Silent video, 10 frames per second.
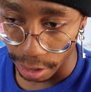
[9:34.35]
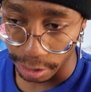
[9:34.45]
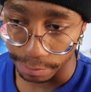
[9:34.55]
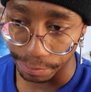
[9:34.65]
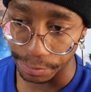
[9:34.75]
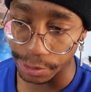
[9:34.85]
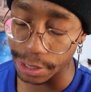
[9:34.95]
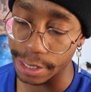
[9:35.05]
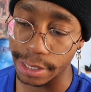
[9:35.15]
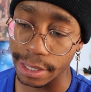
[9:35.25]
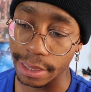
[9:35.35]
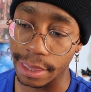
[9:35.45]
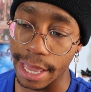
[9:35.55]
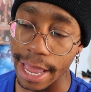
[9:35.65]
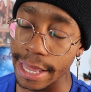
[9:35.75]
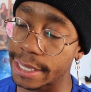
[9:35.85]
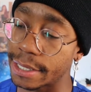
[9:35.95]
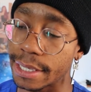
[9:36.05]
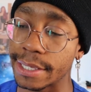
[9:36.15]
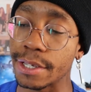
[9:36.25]
Um, just,
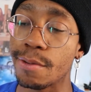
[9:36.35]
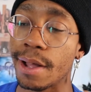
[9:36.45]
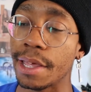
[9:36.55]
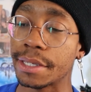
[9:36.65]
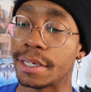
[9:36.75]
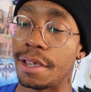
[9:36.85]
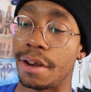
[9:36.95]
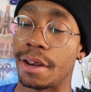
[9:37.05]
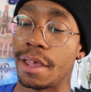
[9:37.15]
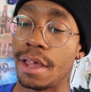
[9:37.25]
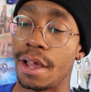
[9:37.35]
it's, it's so well executed.